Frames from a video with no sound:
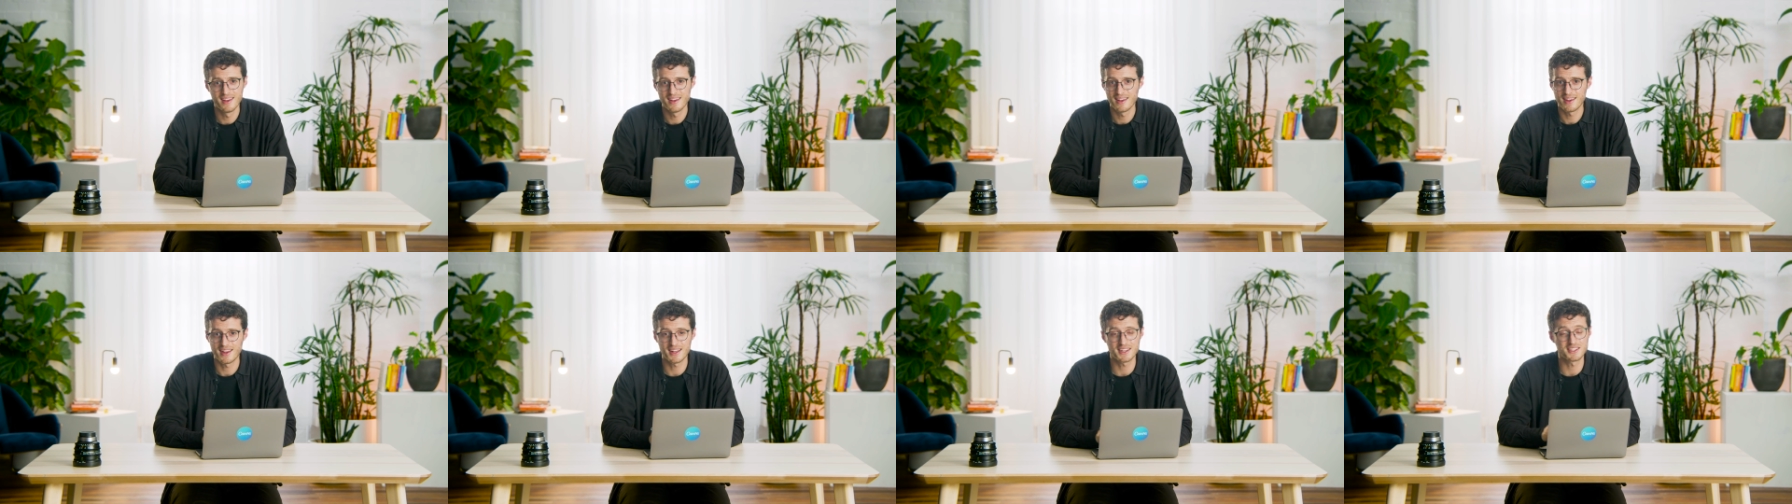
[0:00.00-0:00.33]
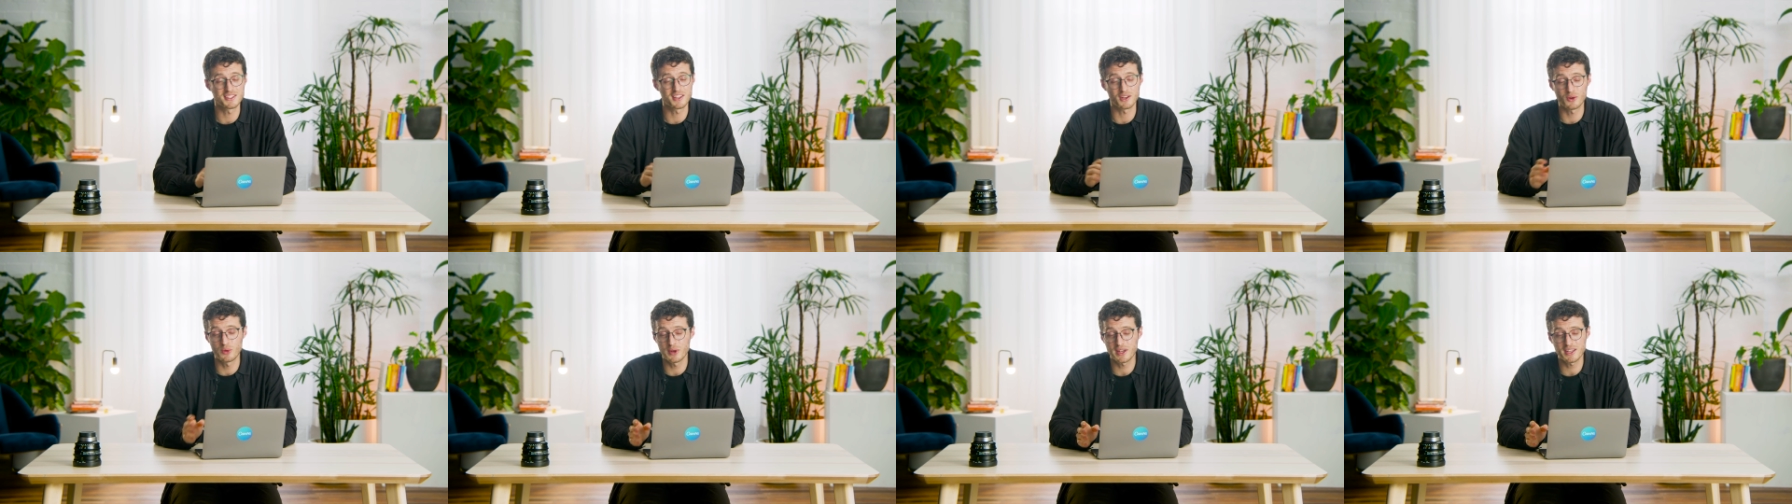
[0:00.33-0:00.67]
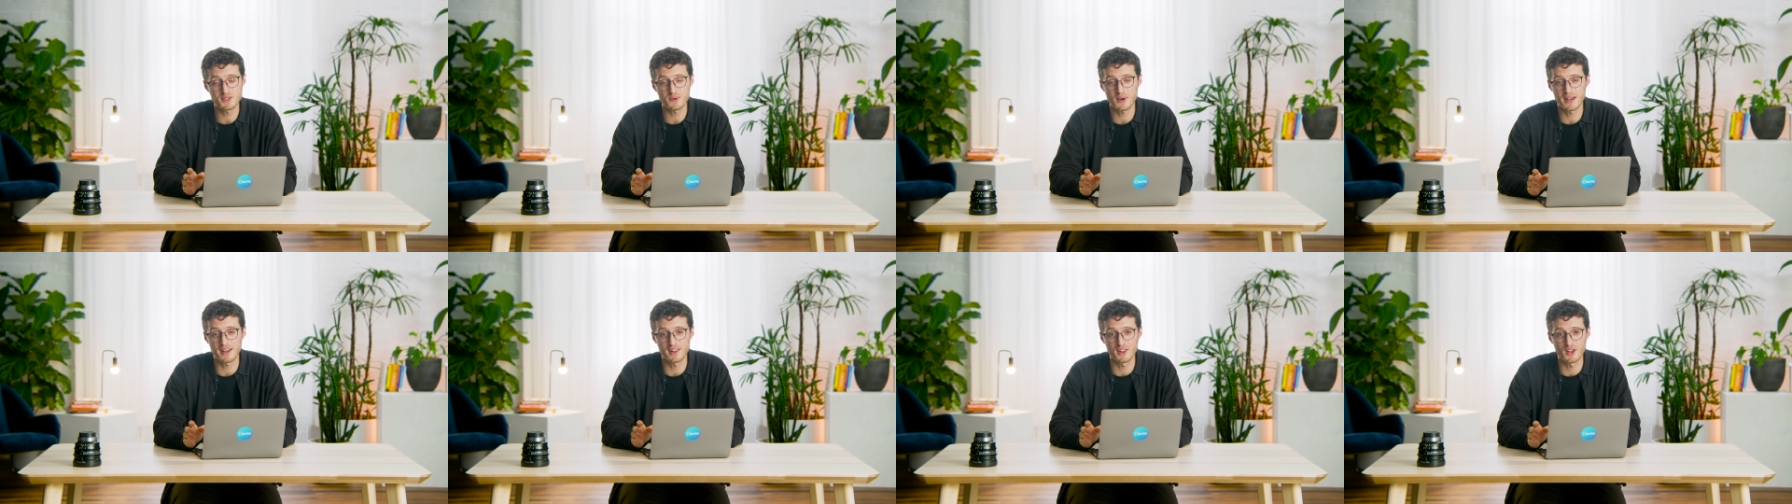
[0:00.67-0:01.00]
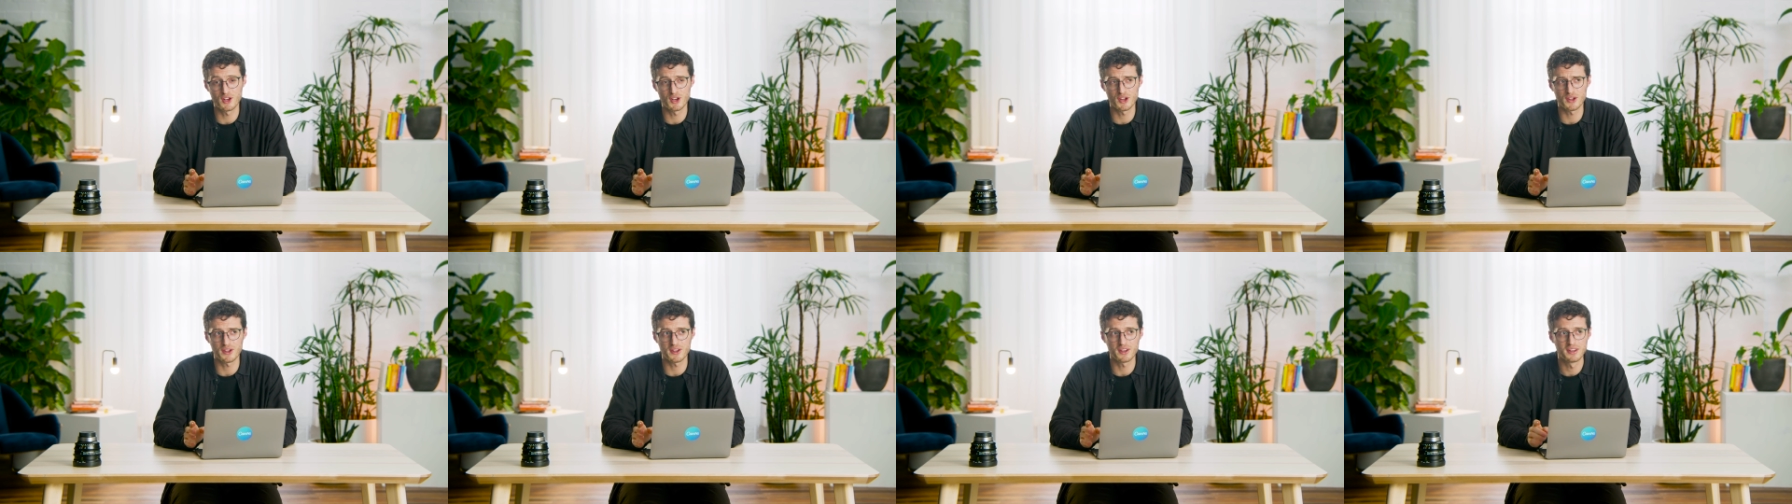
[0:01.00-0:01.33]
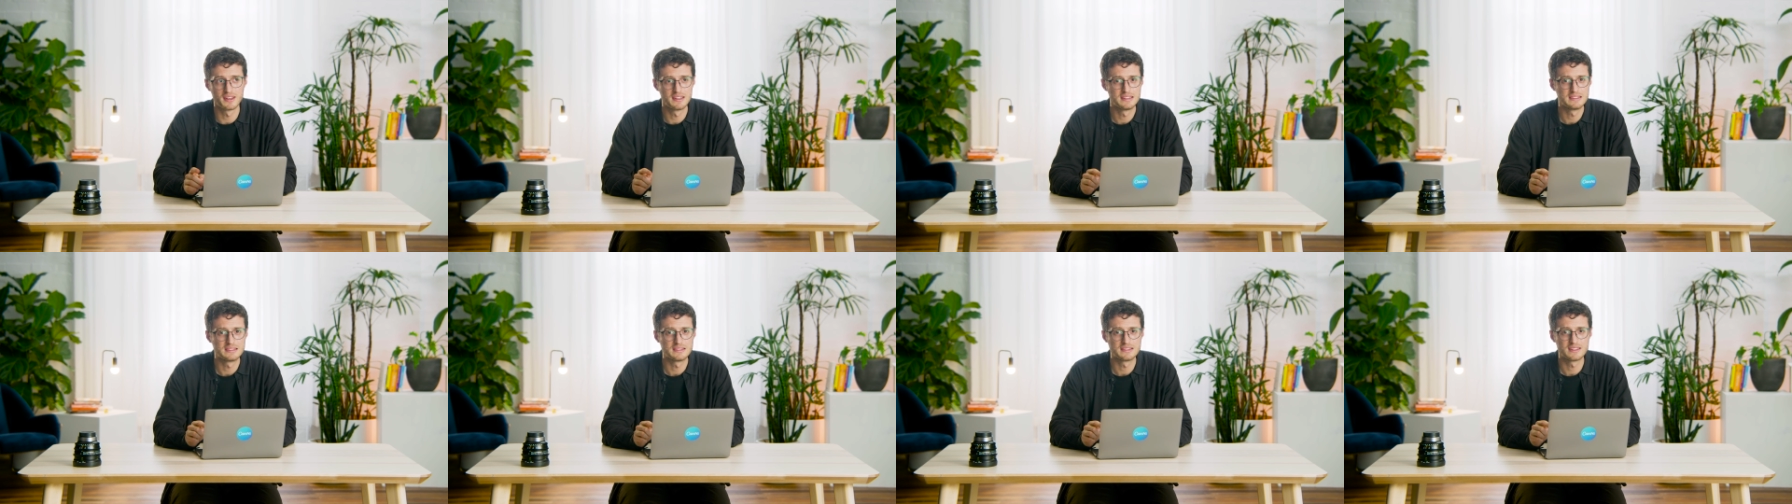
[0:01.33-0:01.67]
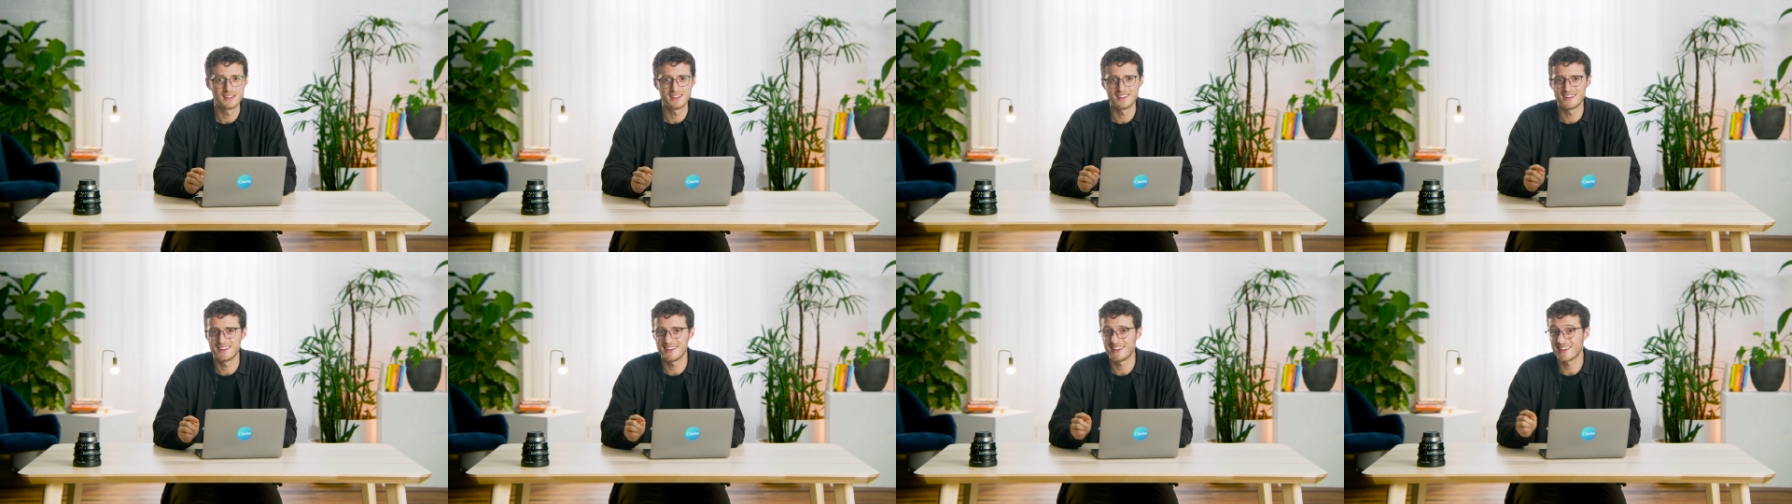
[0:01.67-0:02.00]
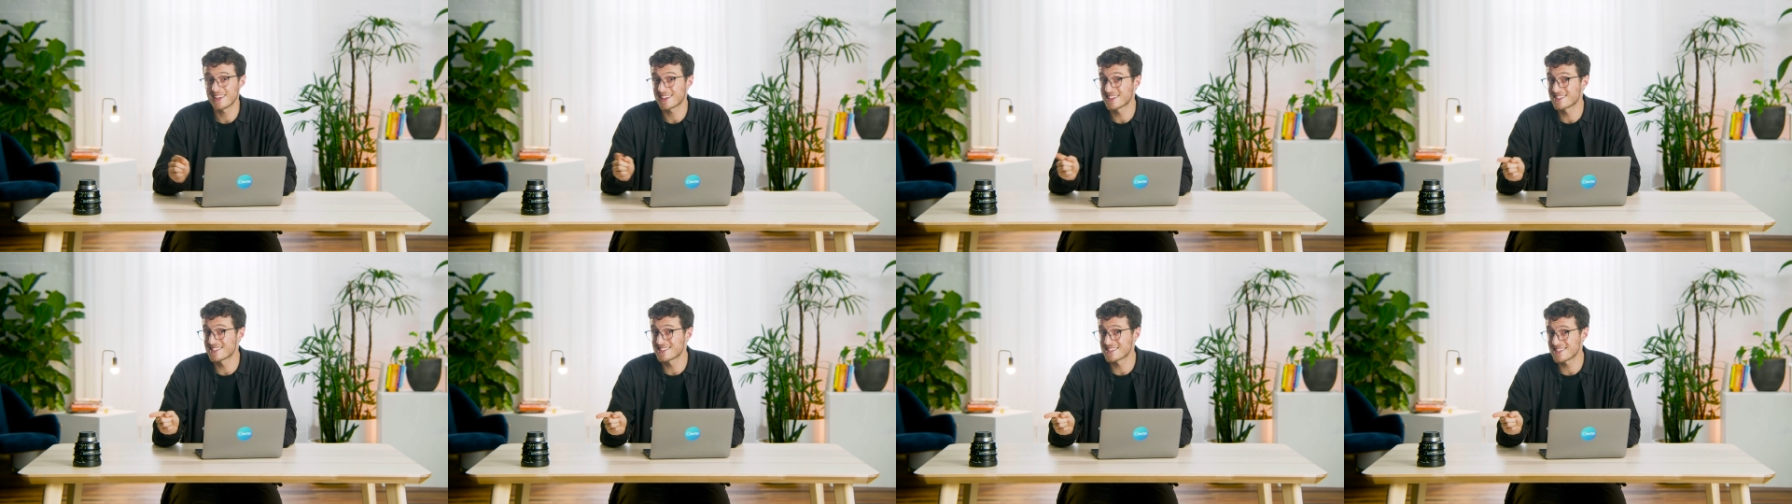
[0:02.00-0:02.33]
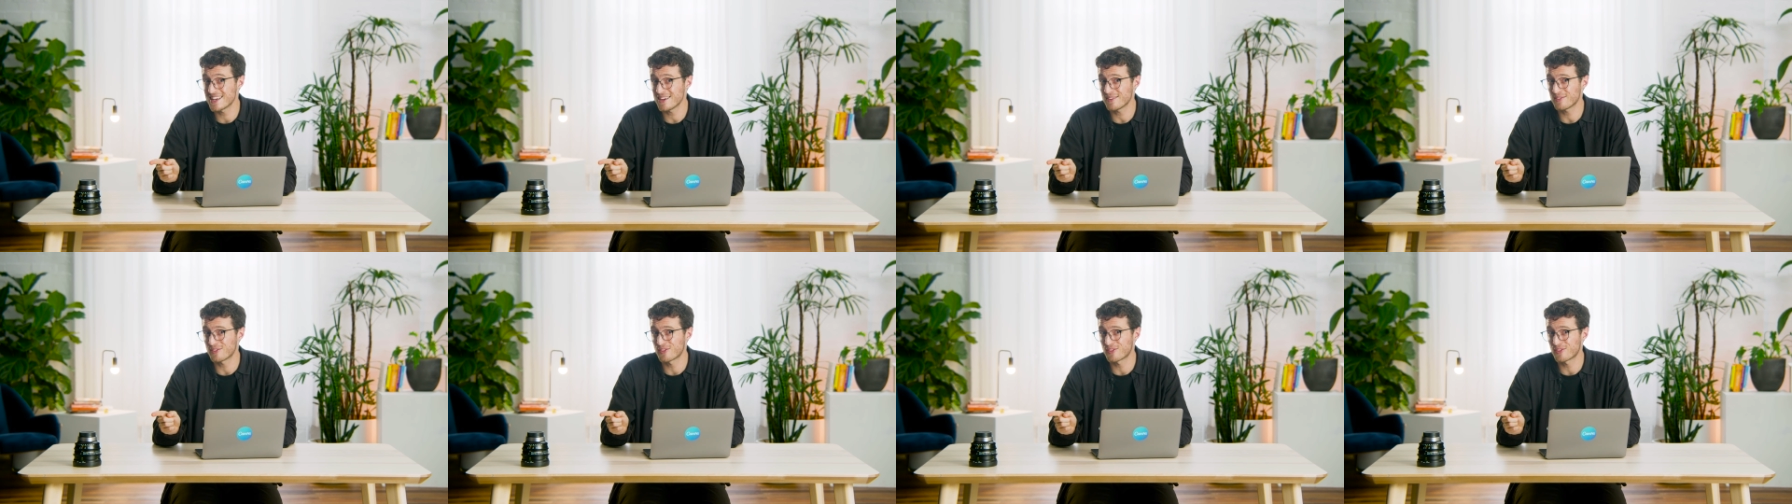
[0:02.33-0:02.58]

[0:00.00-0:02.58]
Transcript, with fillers: It's the quickest way to learn, except